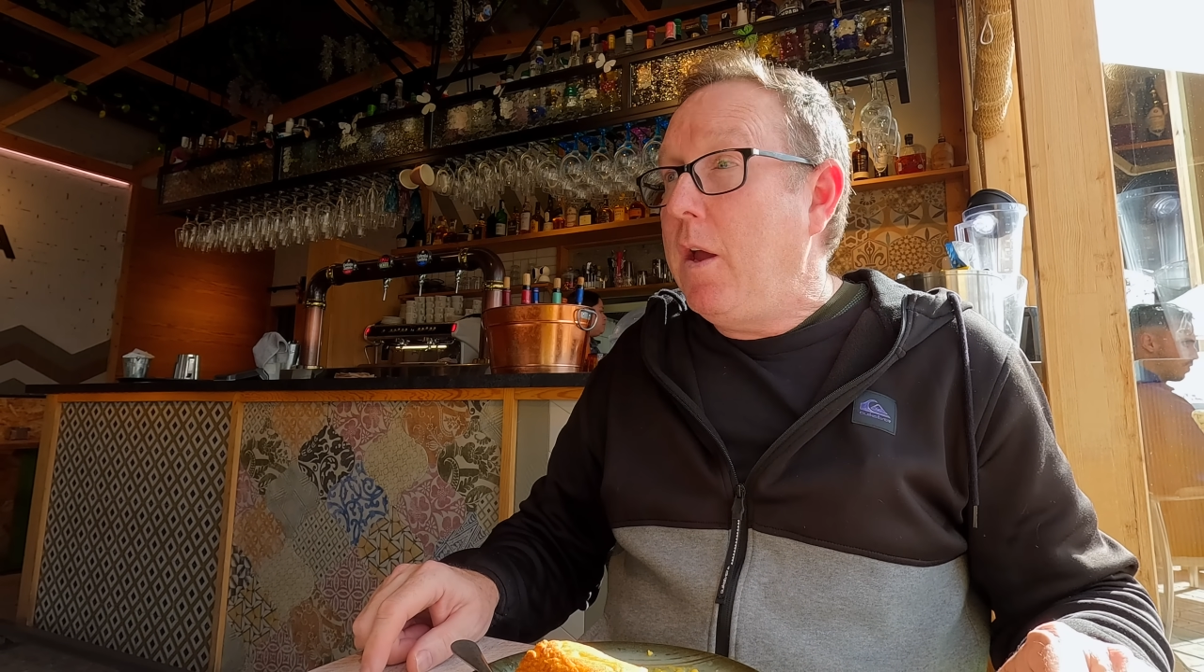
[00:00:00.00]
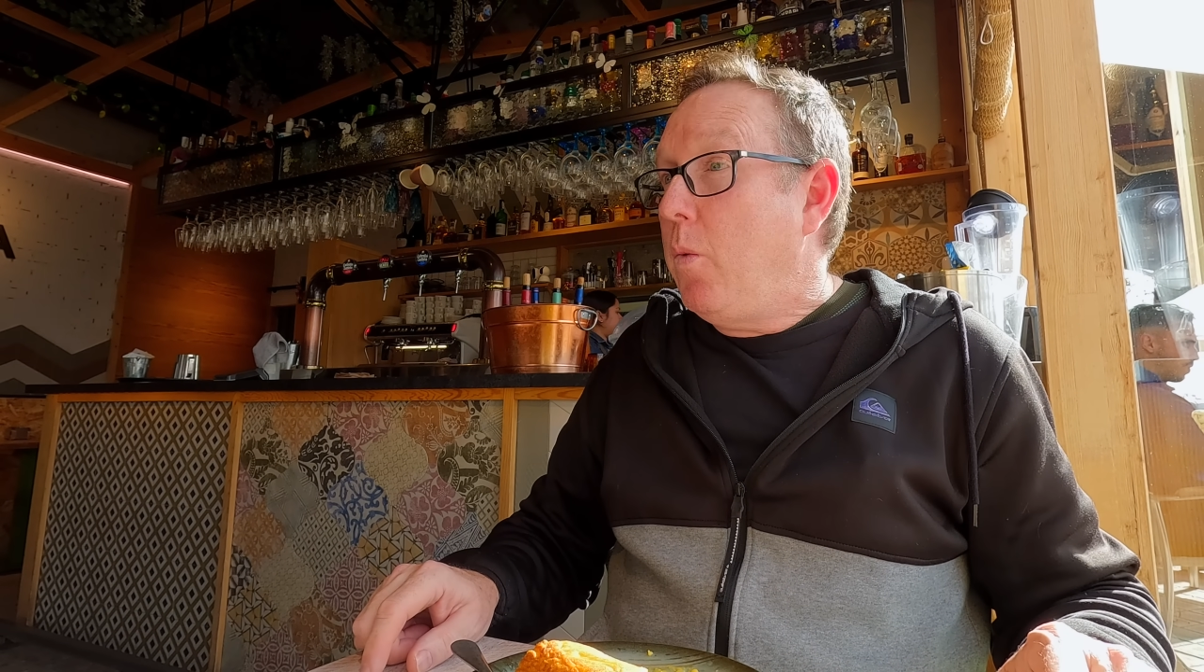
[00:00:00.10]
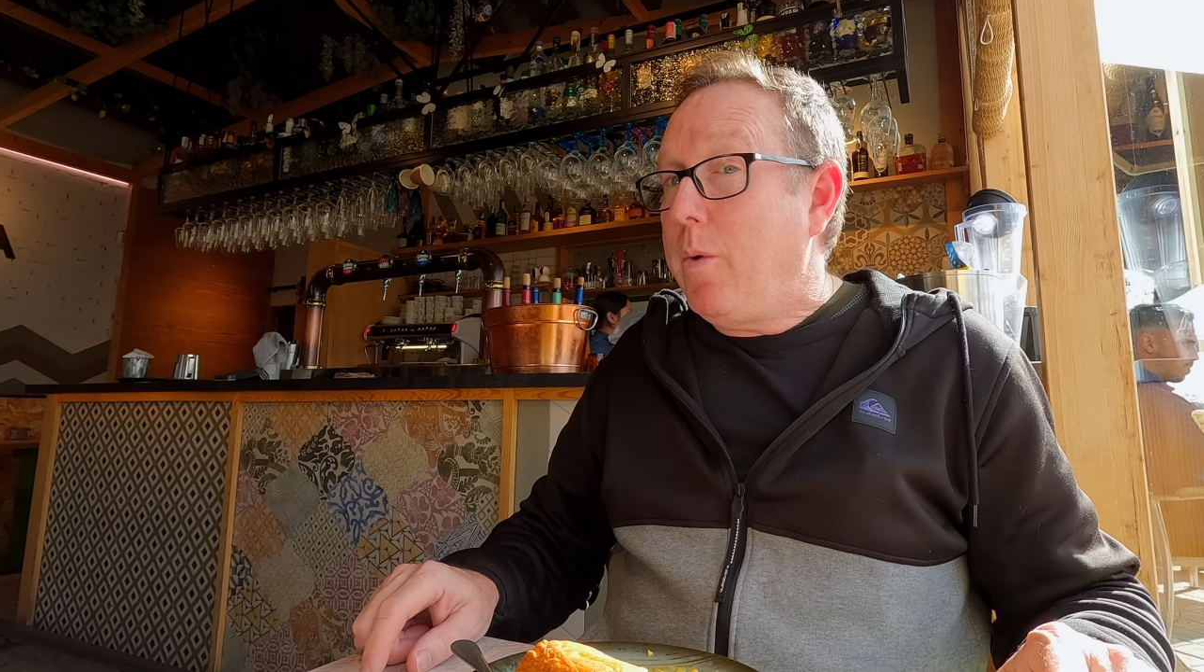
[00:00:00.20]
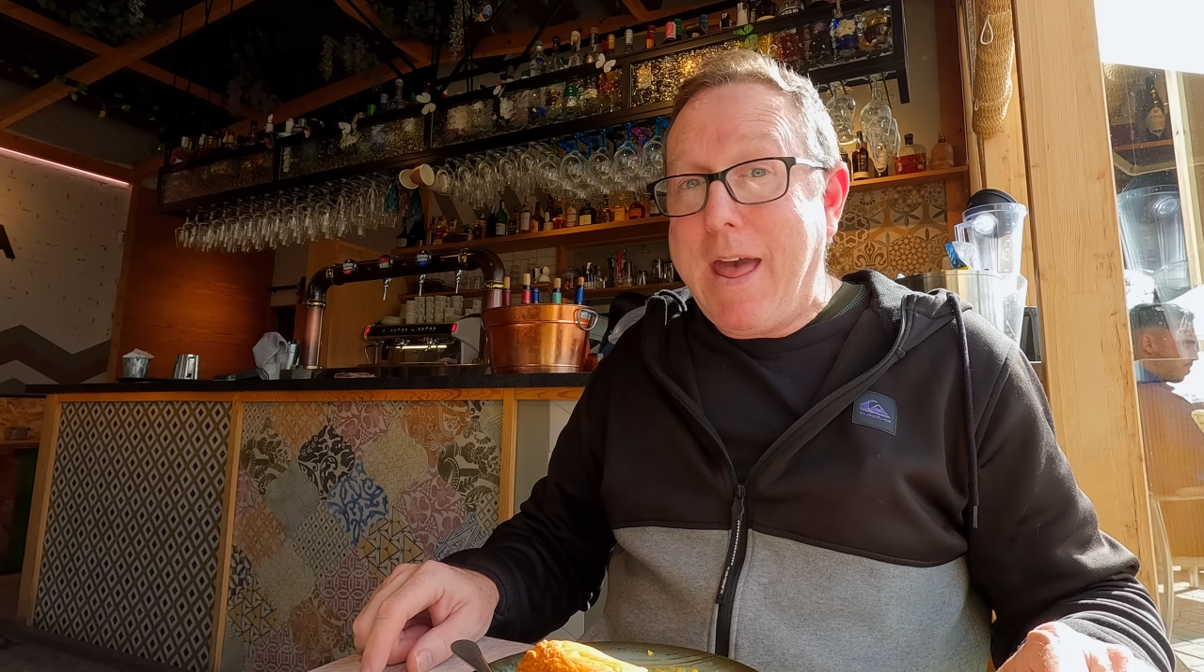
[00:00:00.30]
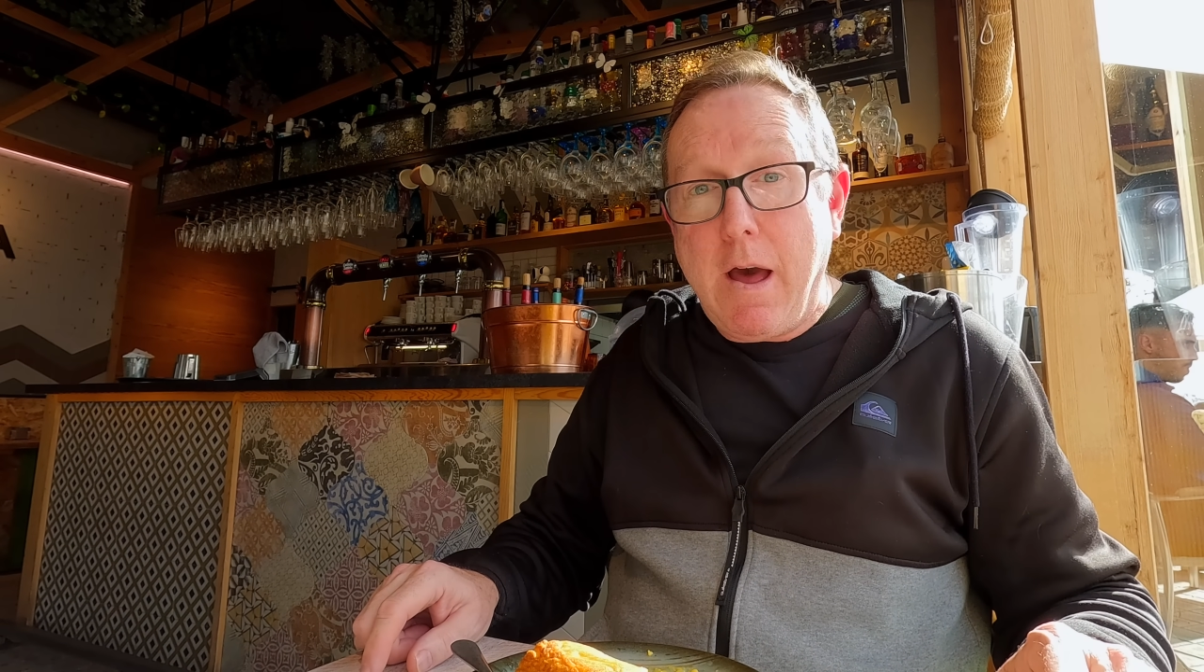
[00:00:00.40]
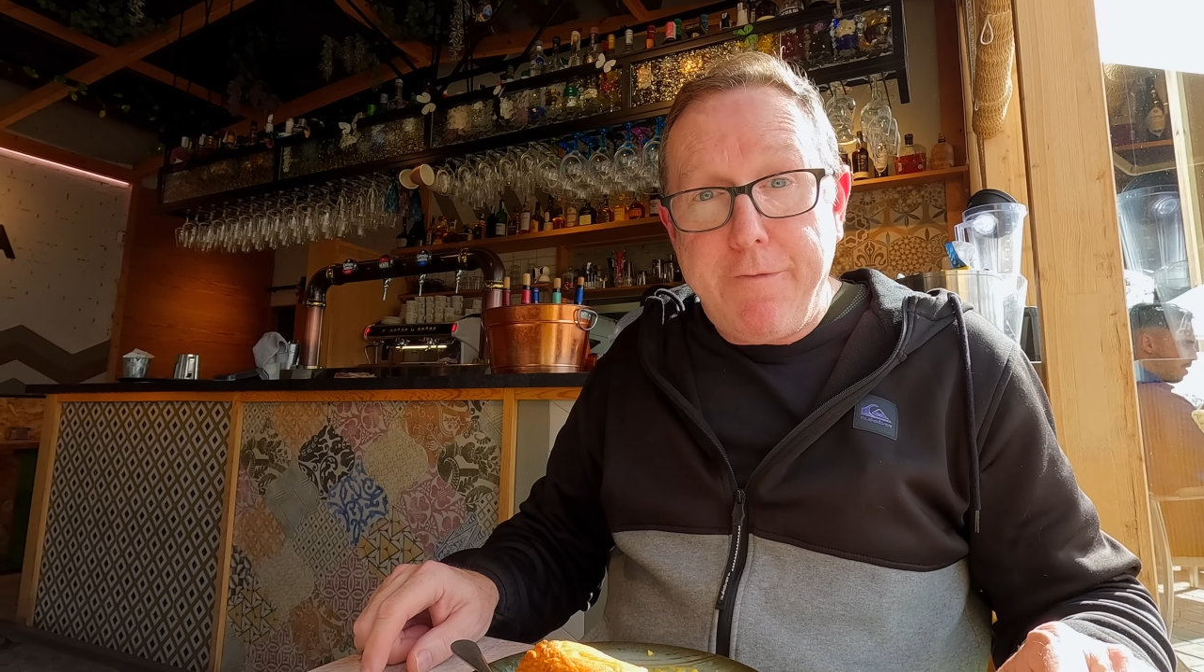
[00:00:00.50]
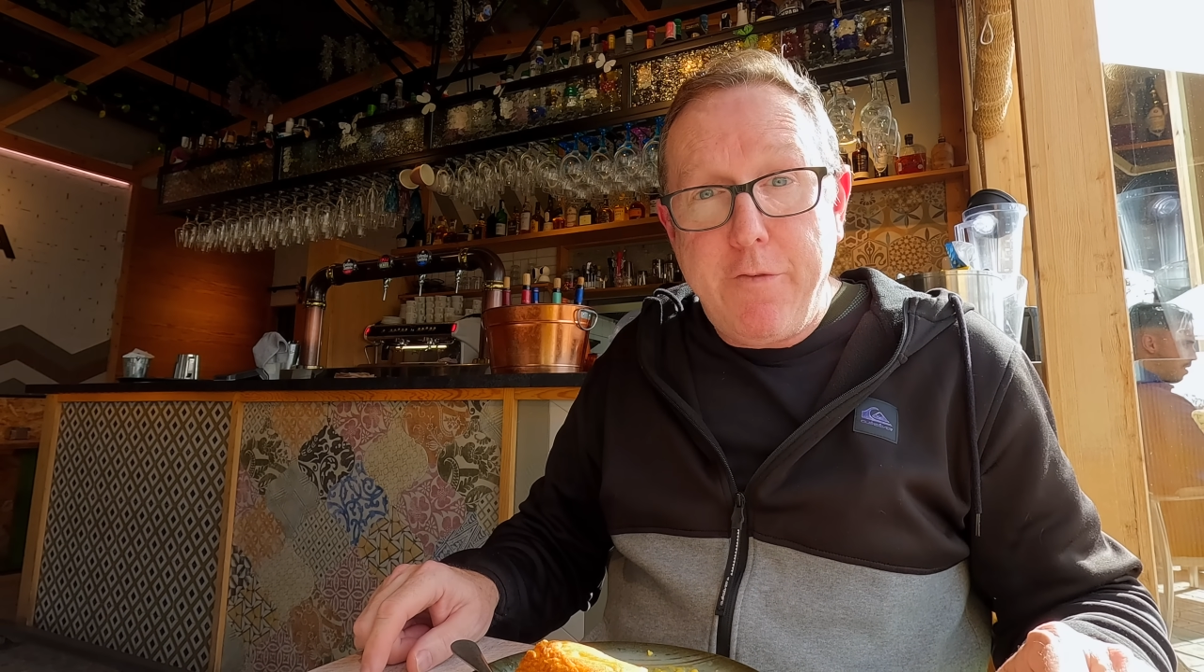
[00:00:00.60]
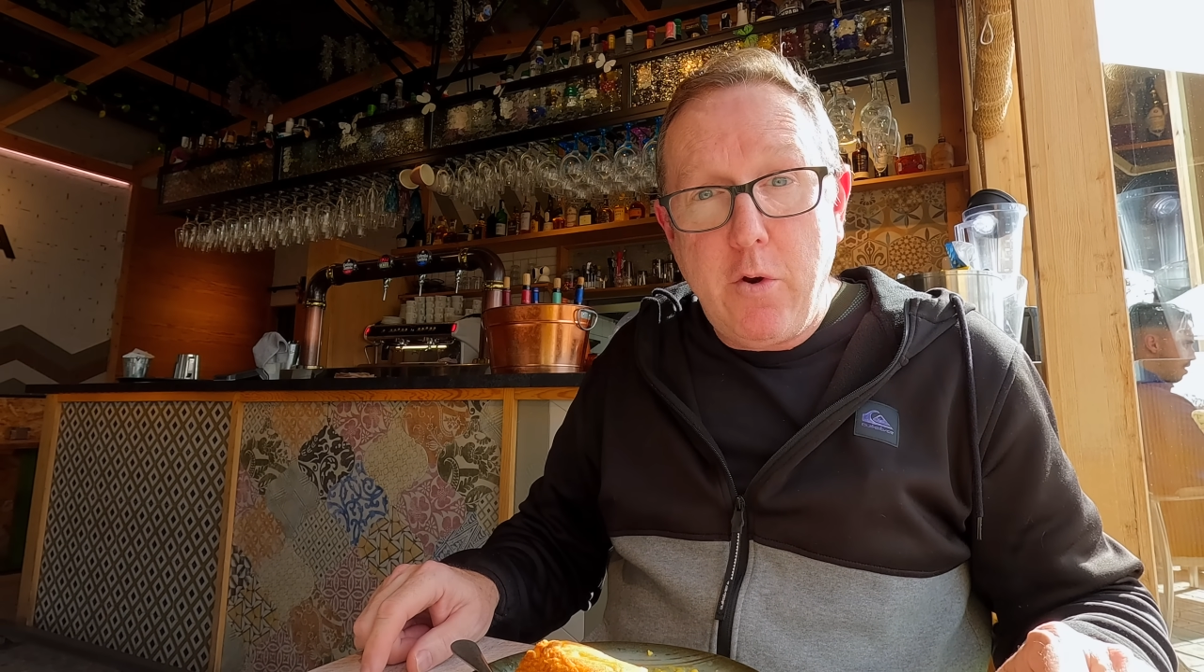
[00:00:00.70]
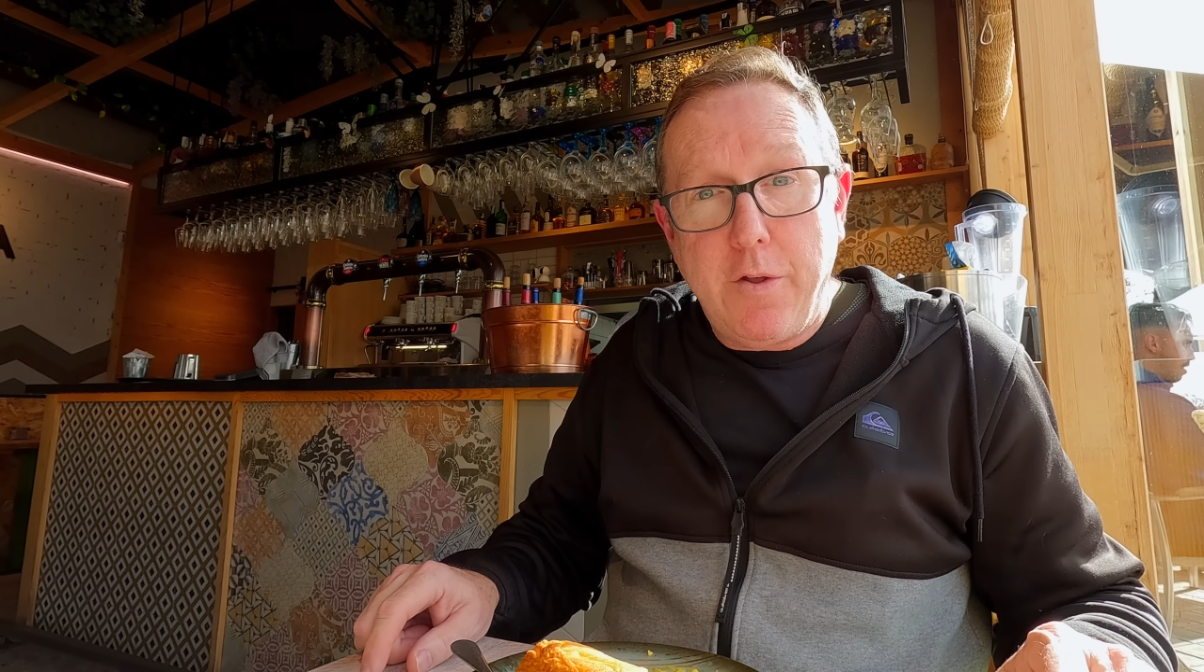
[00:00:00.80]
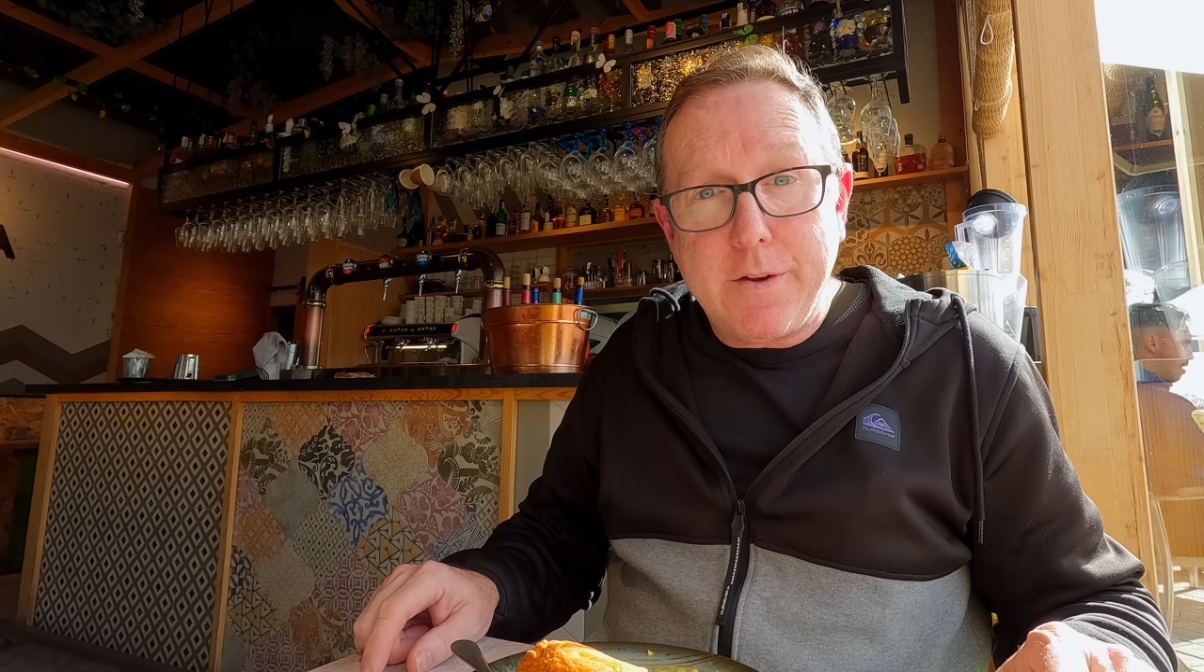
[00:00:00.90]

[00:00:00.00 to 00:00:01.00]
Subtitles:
without food on